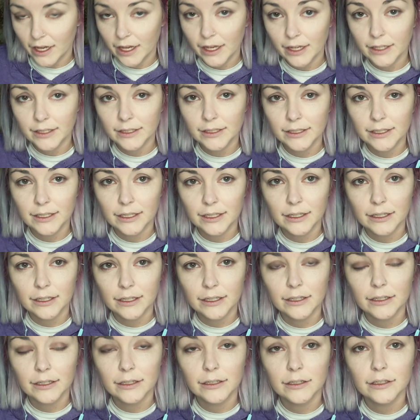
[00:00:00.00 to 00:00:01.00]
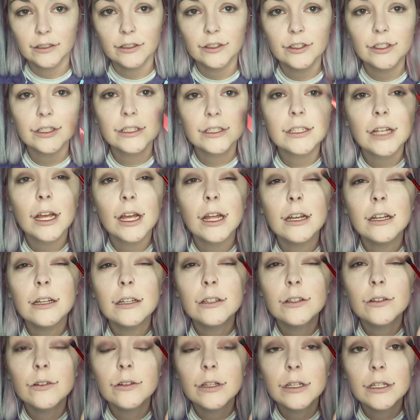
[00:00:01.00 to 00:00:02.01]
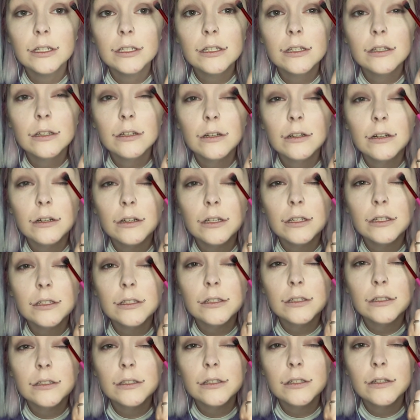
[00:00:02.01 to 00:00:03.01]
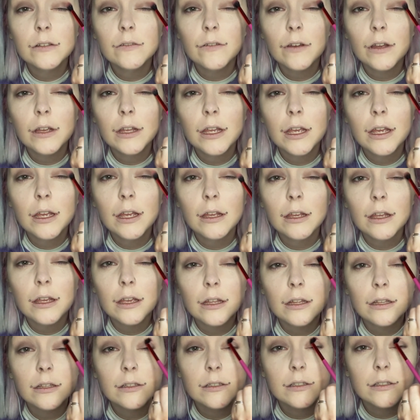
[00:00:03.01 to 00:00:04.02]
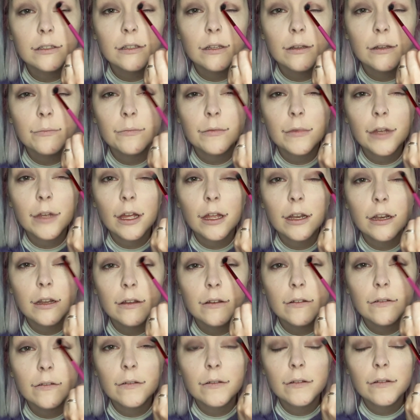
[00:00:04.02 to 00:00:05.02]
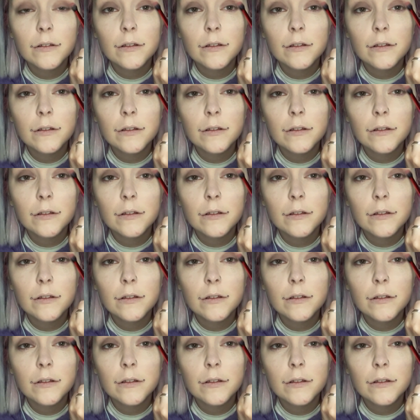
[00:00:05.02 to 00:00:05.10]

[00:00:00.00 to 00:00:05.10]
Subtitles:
And just kind of do it into the crease and see if I can get some kind of